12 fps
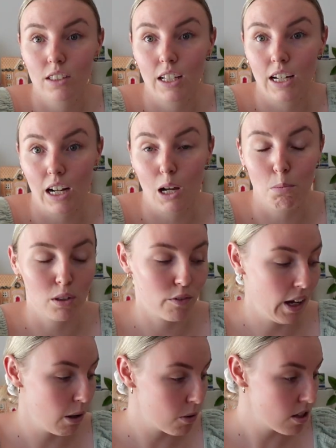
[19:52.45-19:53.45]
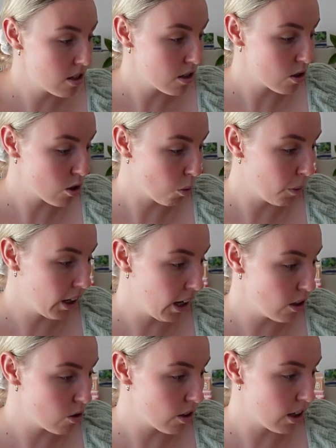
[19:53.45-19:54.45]
in a couple of hours, so we
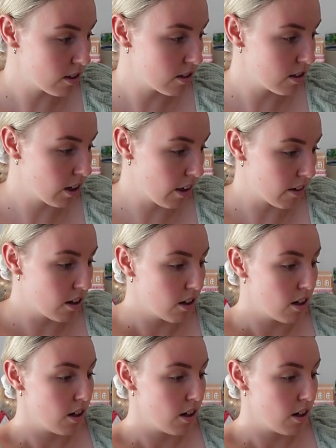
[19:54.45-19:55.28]
can do that together.